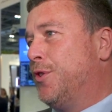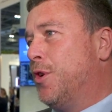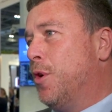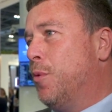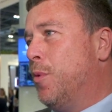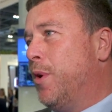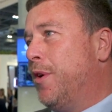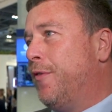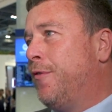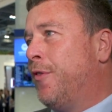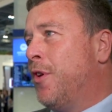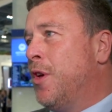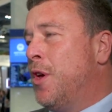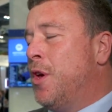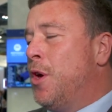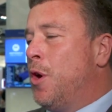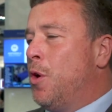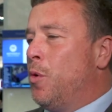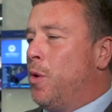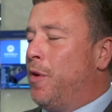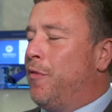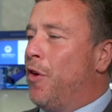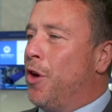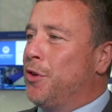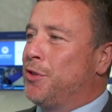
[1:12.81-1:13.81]
So we've
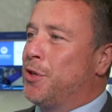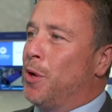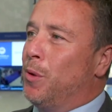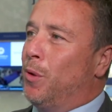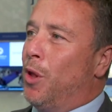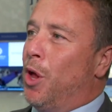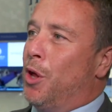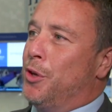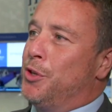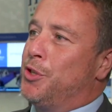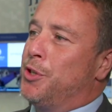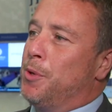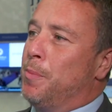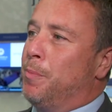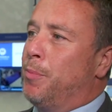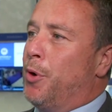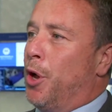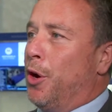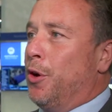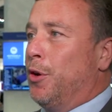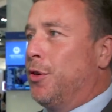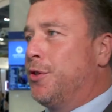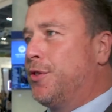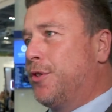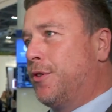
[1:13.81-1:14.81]
also launched some
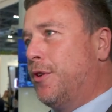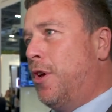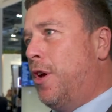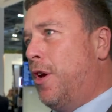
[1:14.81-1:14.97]
products,